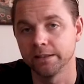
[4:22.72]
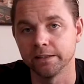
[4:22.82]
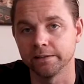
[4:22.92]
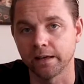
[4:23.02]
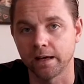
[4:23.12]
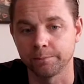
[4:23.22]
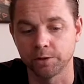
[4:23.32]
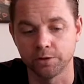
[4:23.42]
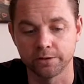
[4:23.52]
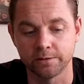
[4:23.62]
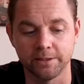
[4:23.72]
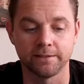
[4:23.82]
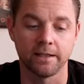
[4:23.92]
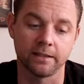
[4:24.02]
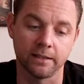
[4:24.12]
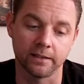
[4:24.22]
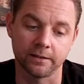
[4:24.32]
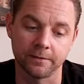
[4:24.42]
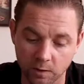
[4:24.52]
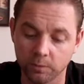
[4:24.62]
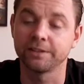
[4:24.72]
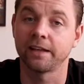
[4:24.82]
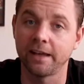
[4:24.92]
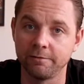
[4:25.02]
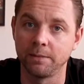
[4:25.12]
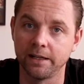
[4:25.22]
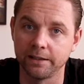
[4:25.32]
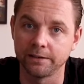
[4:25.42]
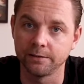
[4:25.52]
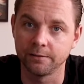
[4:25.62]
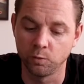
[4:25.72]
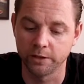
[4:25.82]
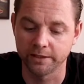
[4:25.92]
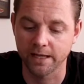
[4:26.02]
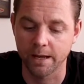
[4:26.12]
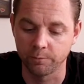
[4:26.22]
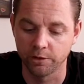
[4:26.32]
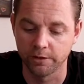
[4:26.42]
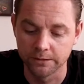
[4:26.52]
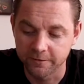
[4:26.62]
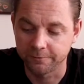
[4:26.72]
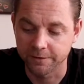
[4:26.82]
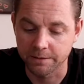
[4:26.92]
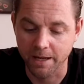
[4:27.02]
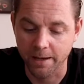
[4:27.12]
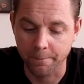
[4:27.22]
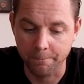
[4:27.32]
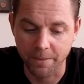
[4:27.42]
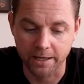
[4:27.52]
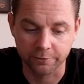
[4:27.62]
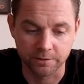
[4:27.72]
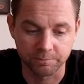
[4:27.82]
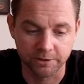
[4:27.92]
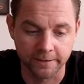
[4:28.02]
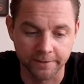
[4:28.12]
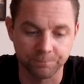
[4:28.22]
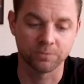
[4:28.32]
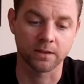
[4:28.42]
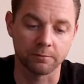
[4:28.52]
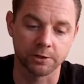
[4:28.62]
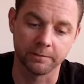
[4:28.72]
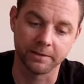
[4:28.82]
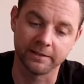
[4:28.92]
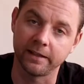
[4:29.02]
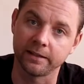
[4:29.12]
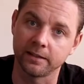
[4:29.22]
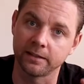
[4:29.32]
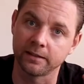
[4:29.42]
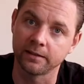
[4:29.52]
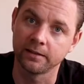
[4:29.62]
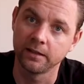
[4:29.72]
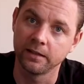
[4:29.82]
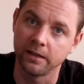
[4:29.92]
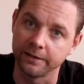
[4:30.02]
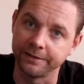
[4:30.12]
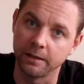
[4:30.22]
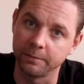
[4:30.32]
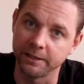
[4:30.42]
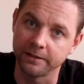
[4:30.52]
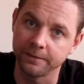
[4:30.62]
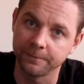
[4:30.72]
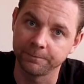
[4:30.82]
is I'm going to be taking, once I have my wooden camera V-mount battery plate, I'm gonna be taking a dummy